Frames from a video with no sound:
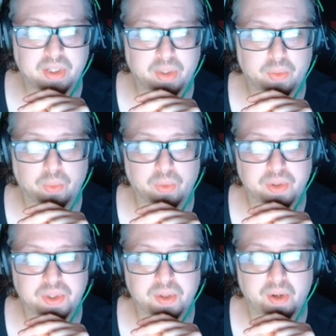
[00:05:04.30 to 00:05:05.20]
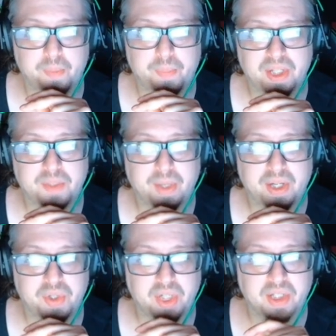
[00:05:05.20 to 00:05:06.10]
Course, base pet
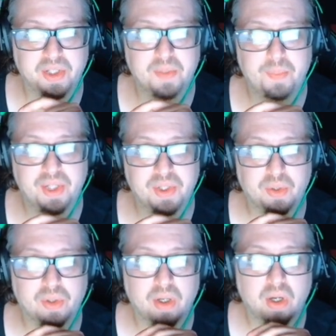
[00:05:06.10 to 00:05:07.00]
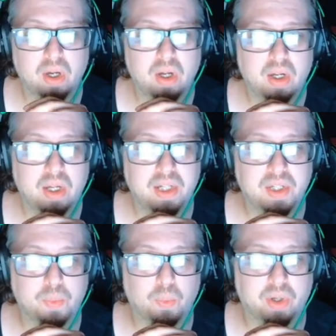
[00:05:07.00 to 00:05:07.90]
chance, basic,
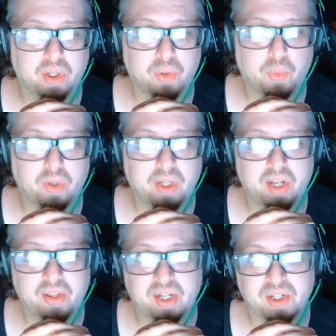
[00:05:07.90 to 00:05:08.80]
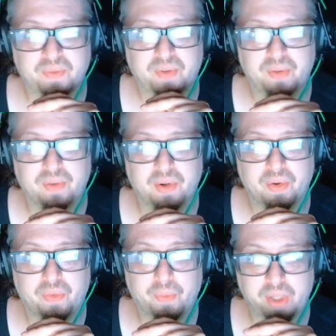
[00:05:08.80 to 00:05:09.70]
is 1 in
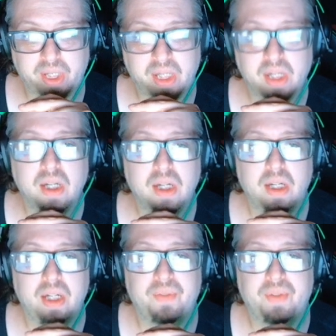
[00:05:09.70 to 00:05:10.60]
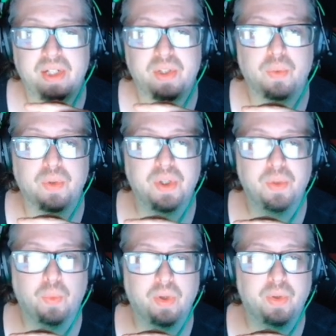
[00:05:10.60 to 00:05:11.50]
28,503. Advanced course is
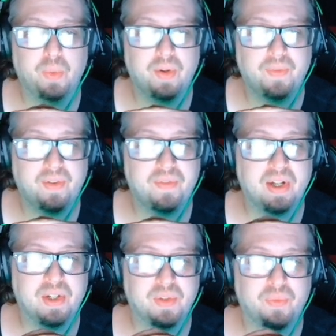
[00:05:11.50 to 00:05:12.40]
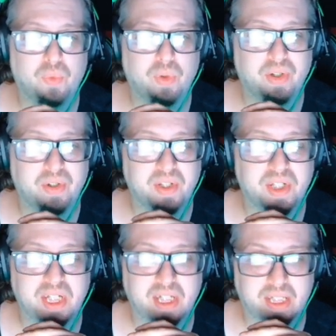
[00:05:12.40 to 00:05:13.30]
1 in
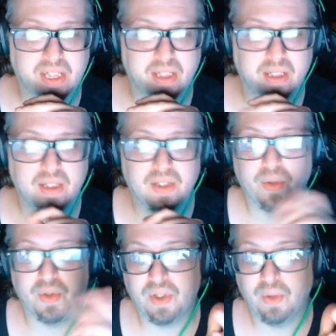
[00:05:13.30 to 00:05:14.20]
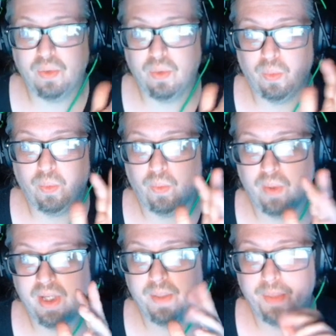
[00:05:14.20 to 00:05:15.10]
25,406. So still
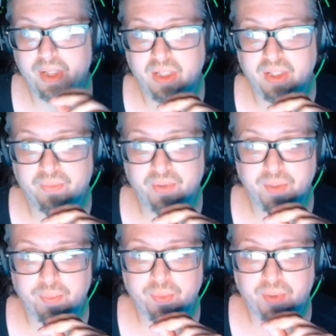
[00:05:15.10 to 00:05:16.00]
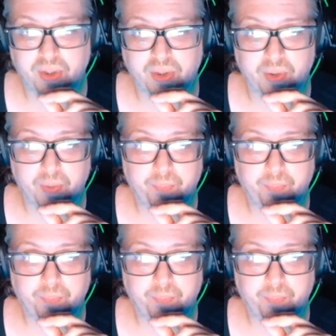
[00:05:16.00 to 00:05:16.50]
quite a bit of difference between the two.